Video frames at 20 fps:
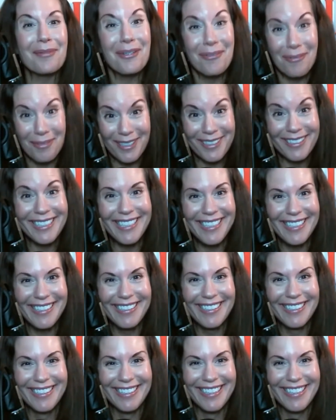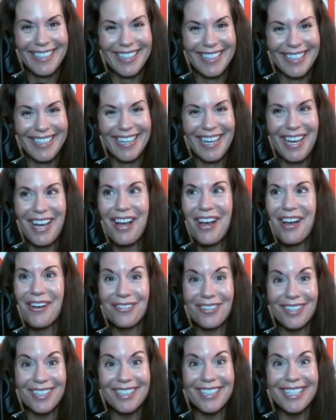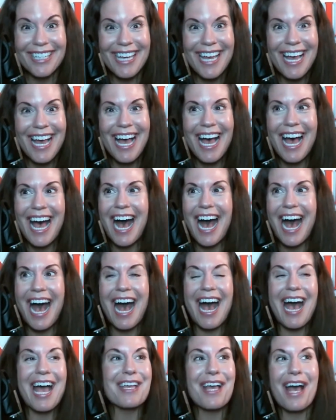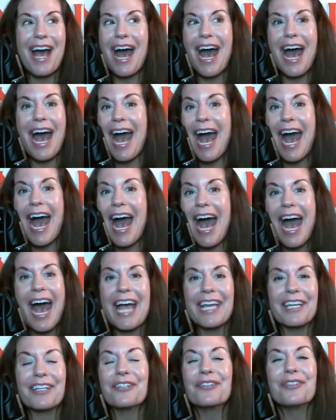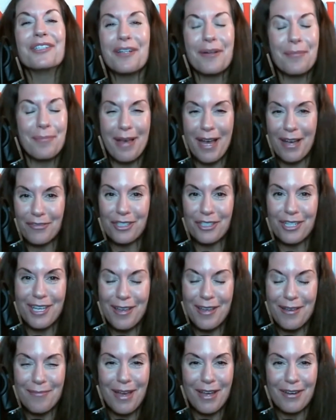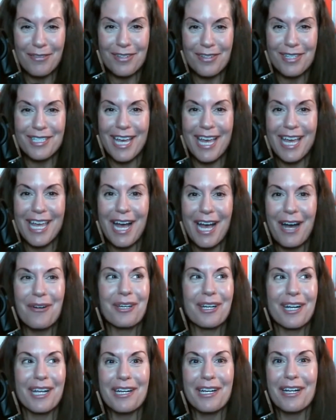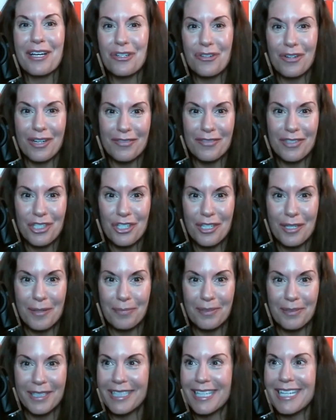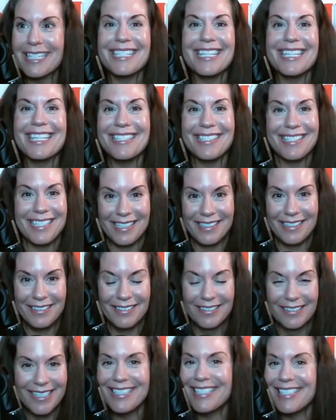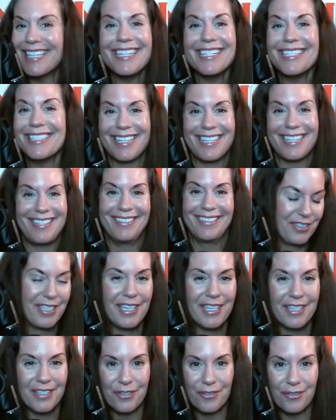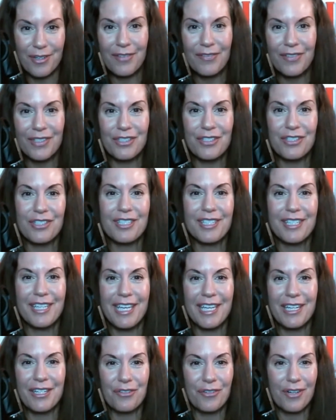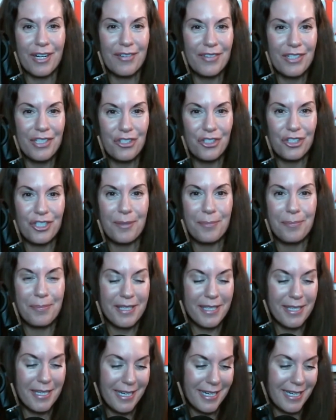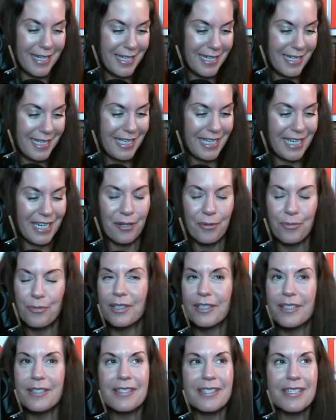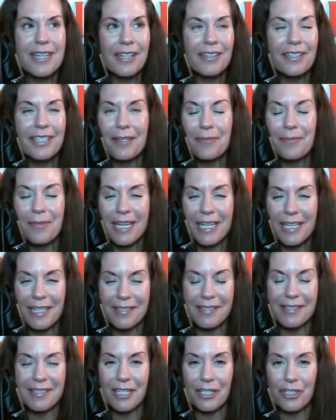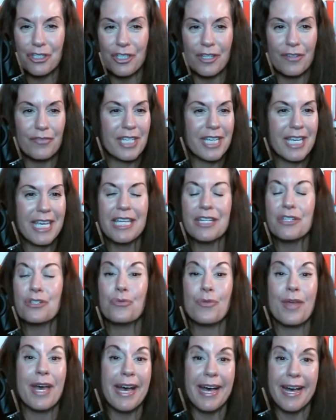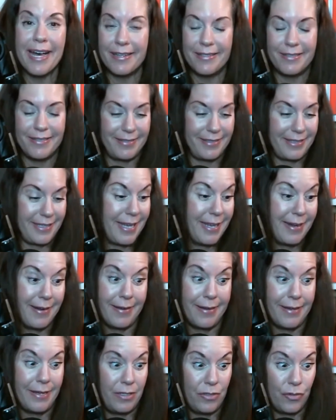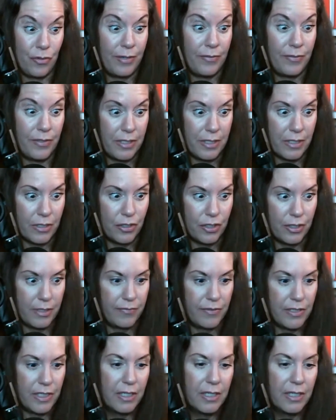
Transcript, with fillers: I'm like, really? No, I, really? You've been driving I, by these jeeps. I clean up after him every day. How could I not drive a jeep? No, like that's easy. It's easy. Can't no, drive a, easy. Can't drive a Jeep. Get out of here. Well, it's not like I'm getting a stick shift. I can't do that. I cannot drive a stick oh, shift.